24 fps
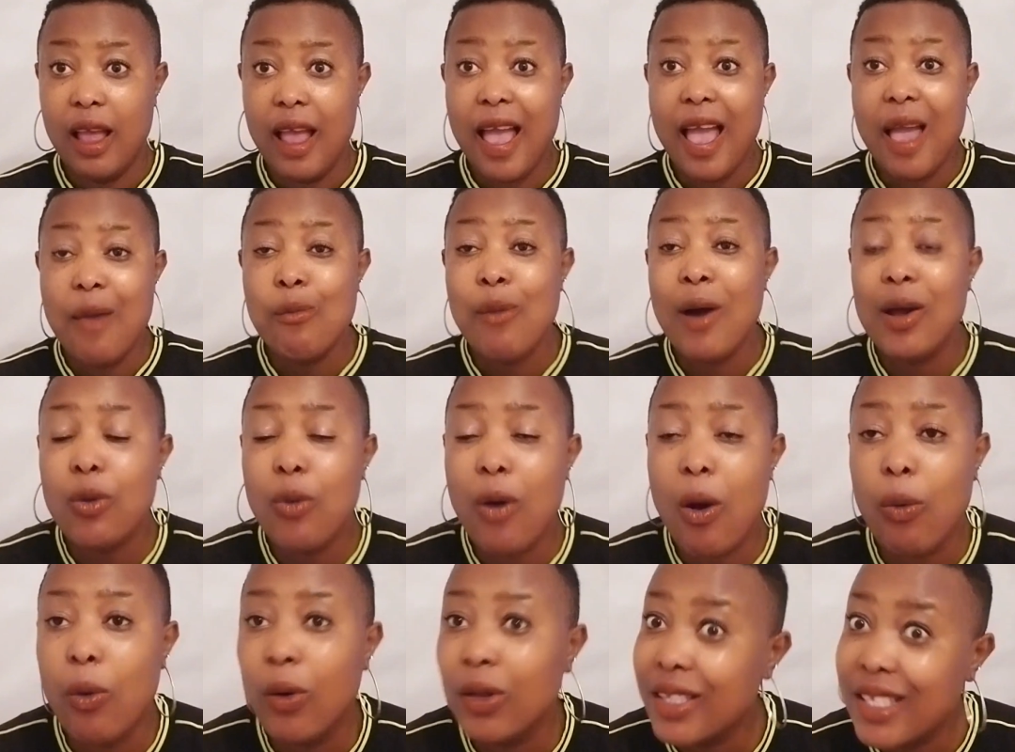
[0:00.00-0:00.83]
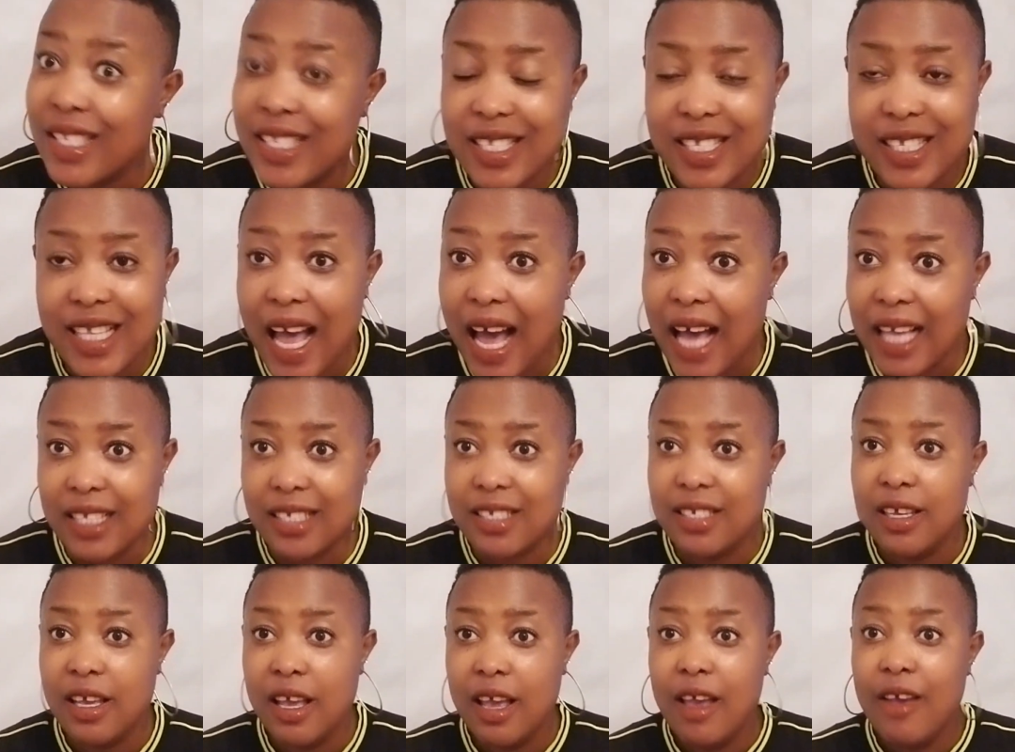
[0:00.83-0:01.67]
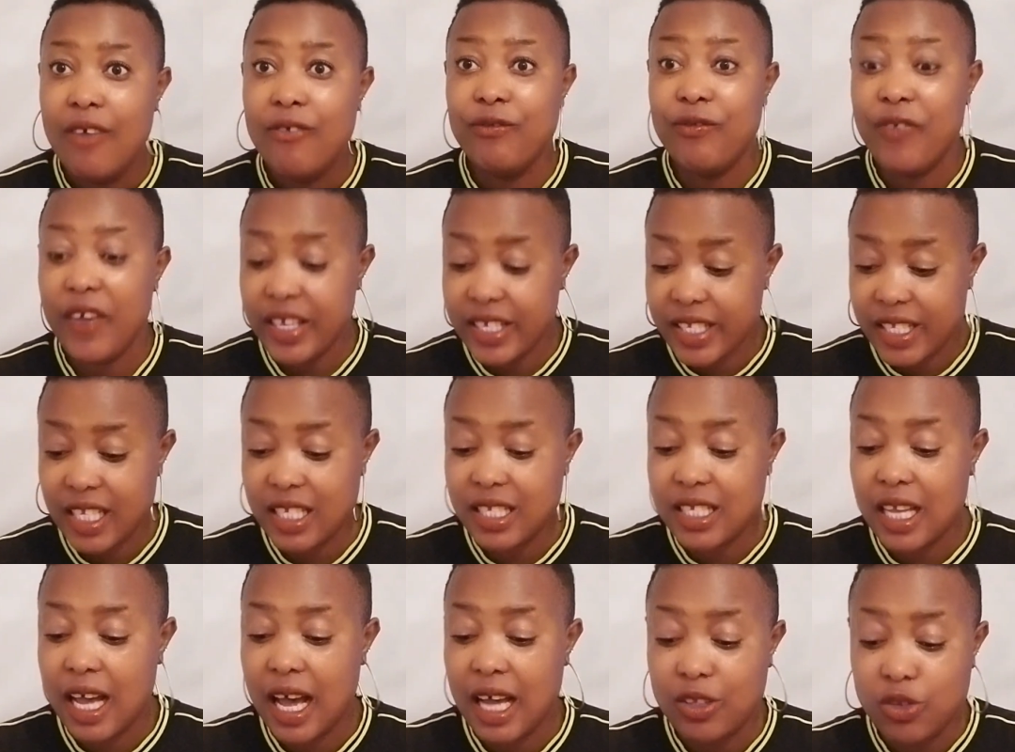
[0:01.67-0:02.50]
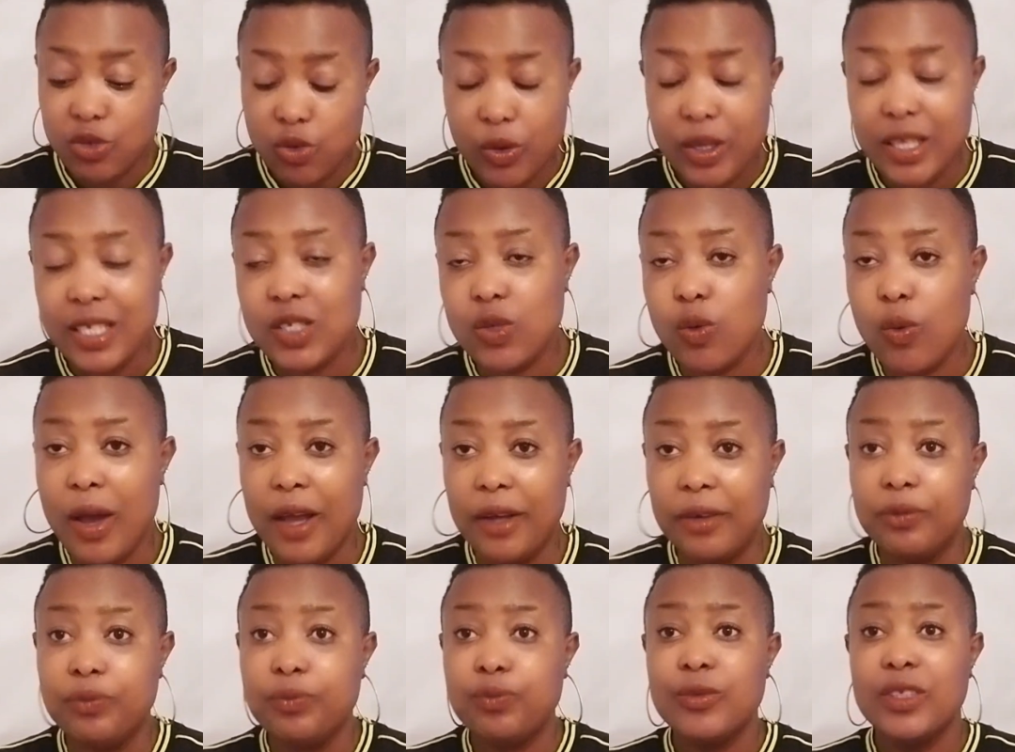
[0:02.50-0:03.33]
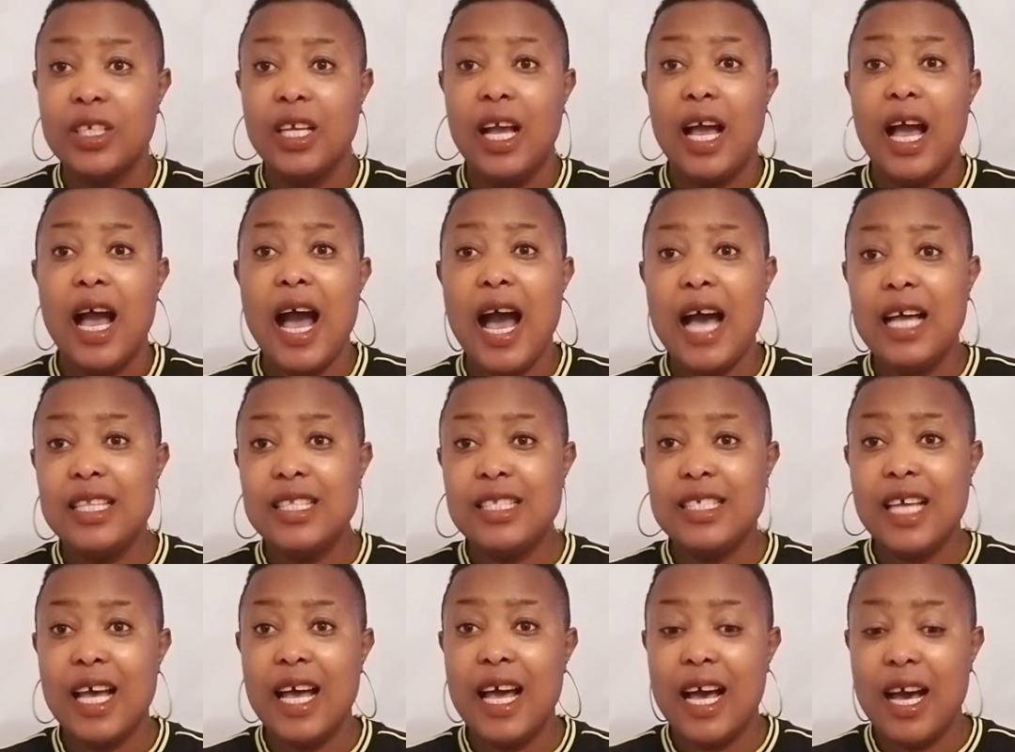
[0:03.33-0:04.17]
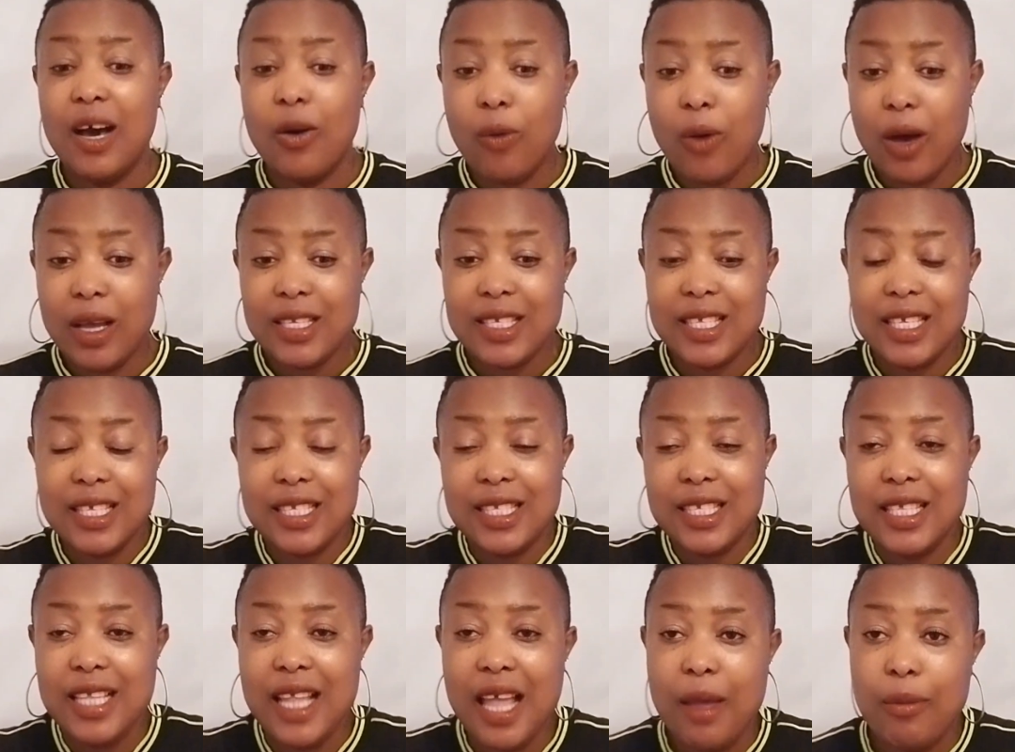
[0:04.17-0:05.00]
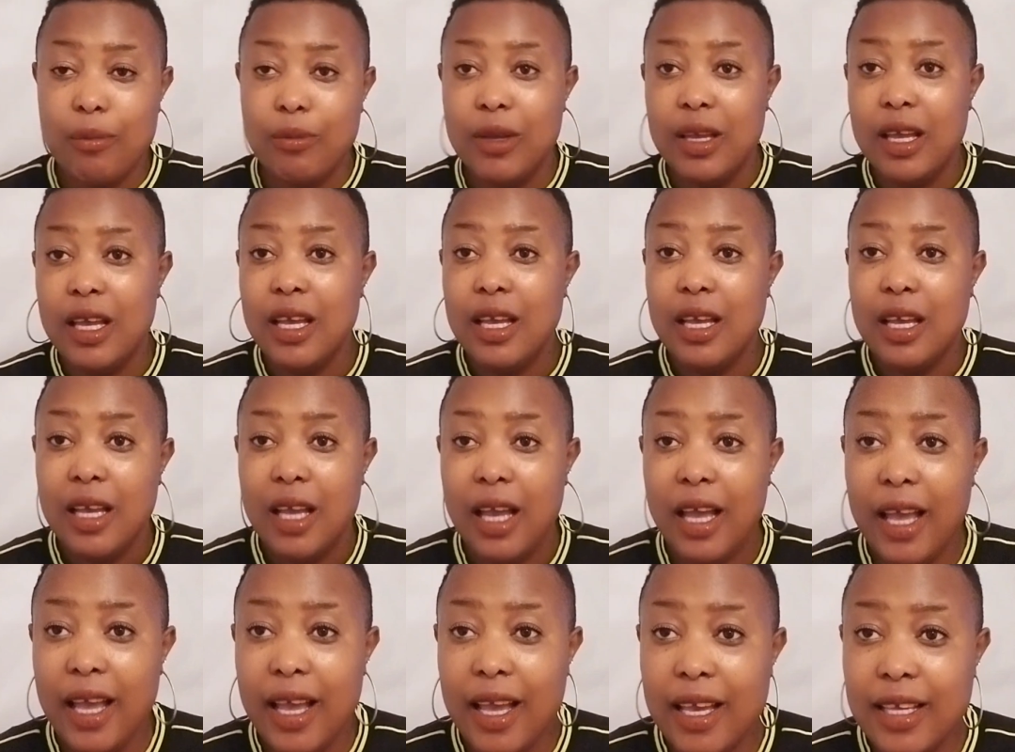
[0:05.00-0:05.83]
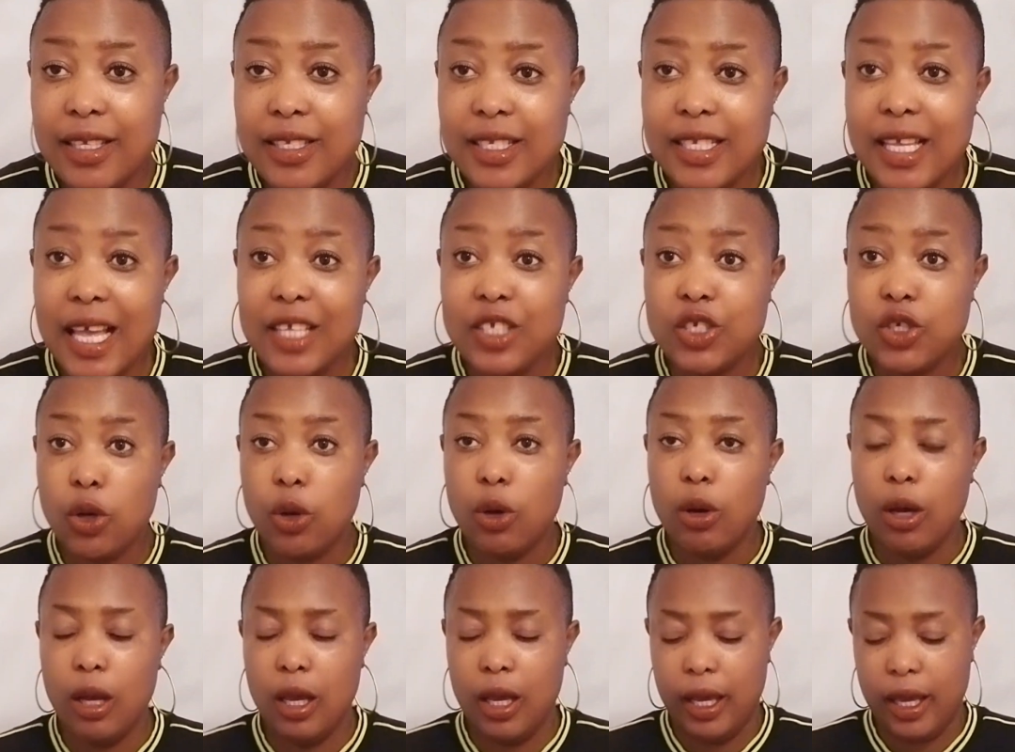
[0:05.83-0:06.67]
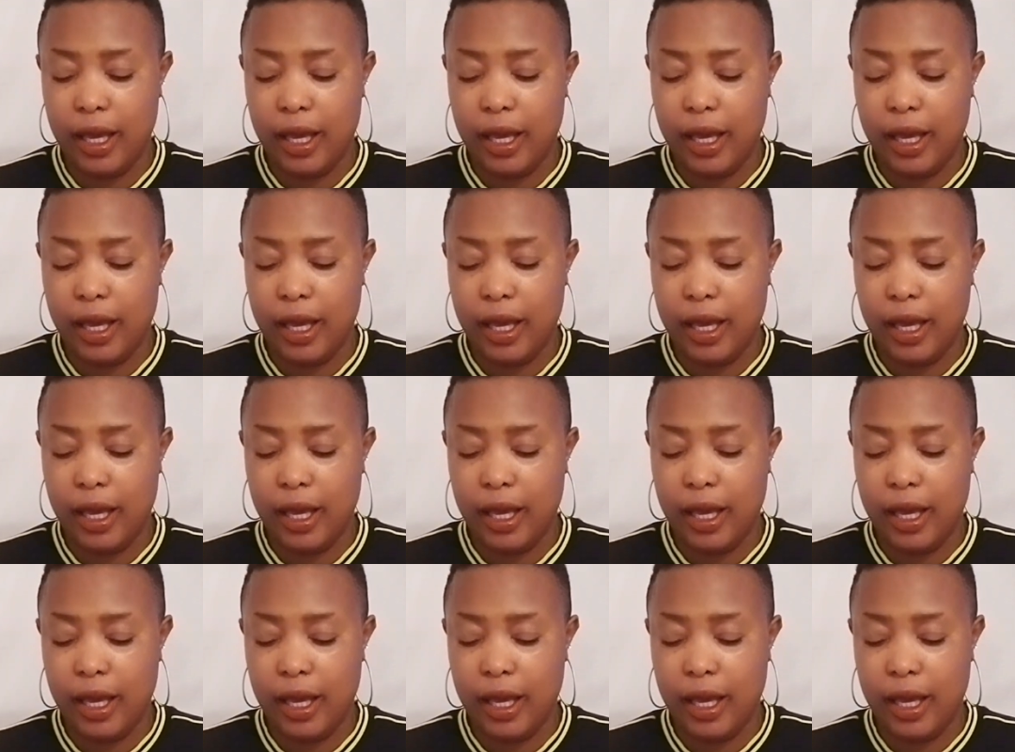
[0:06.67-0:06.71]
And Marwa, what is that? Face it and do it well. And what's his name? Sejo.